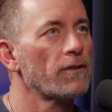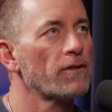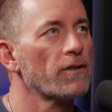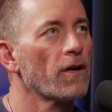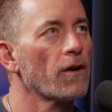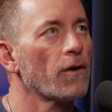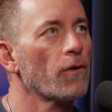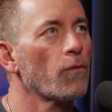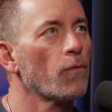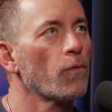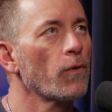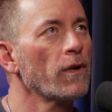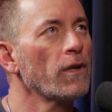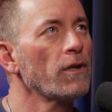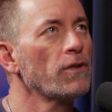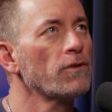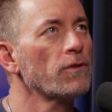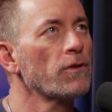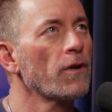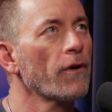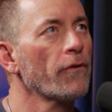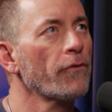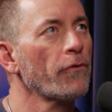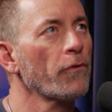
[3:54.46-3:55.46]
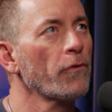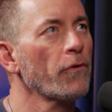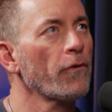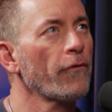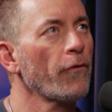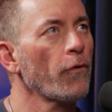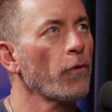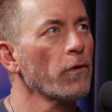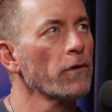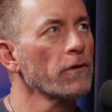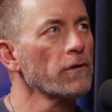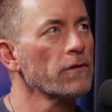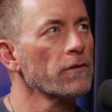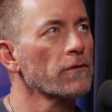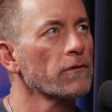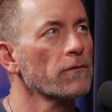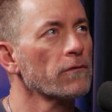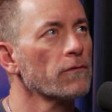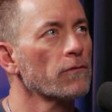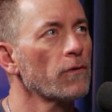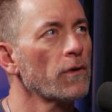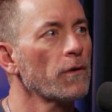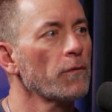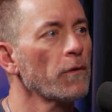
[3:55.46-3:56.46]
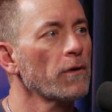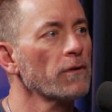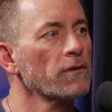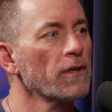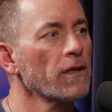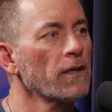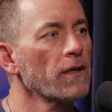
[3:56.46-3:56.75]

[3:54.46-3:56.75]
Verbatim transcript: you know? so when did you go through divorce? When was